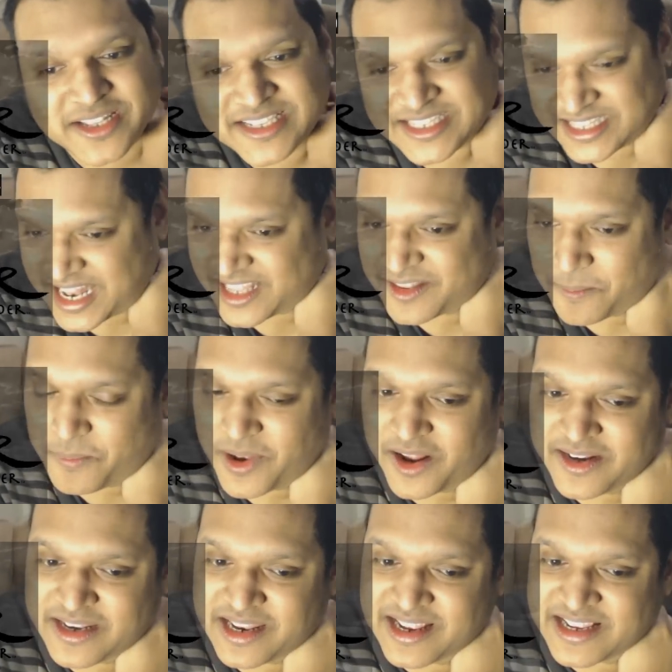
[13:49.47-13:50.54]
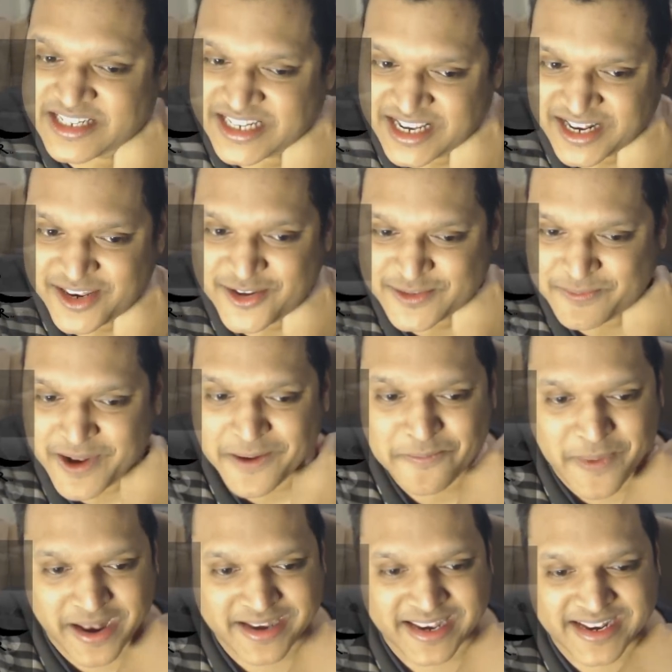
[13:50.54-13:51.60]
This is like the blood. Is she going to use
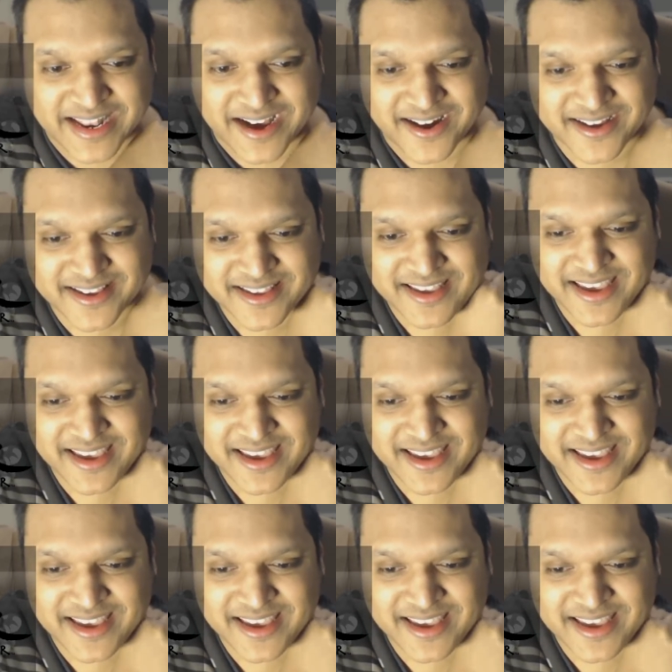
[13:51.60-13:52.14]
bloodbending now?